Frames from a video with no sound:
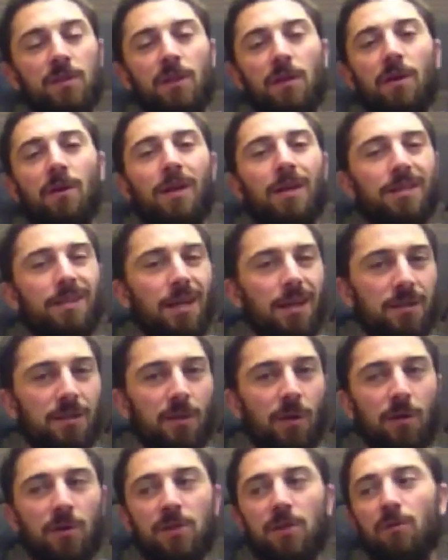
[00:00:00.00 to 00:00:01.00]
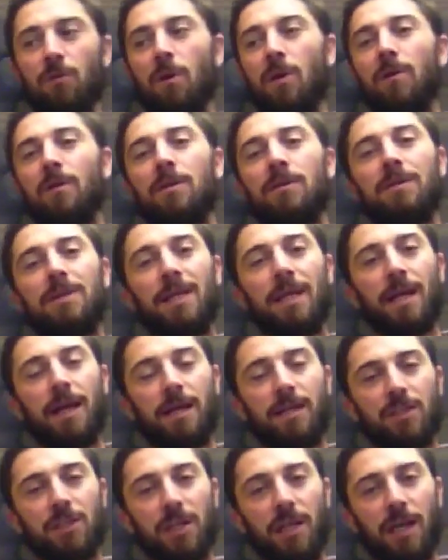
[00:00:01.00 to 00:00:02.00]
you know, like testosterone and D
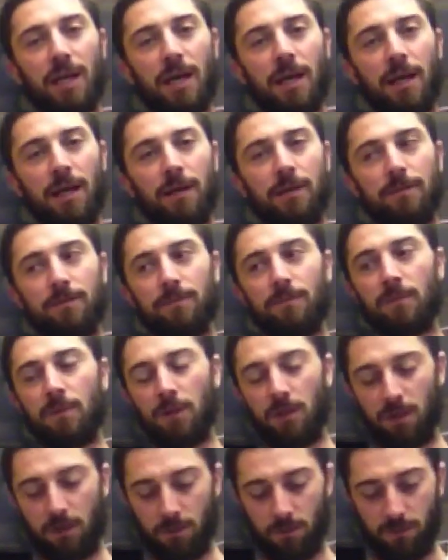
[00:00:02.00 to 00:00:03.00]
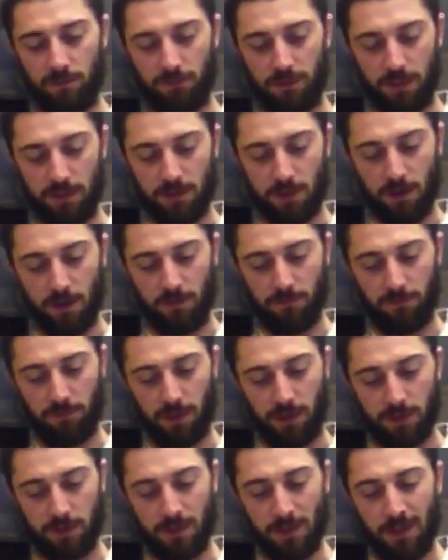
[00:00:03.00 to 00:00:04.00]
H E A and, you know, all of these kind of
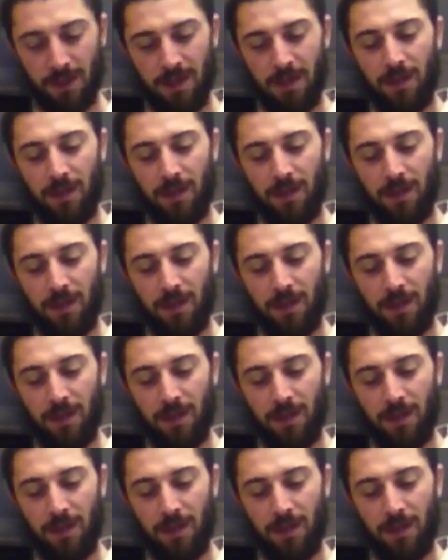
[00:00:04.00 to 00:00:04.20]
things,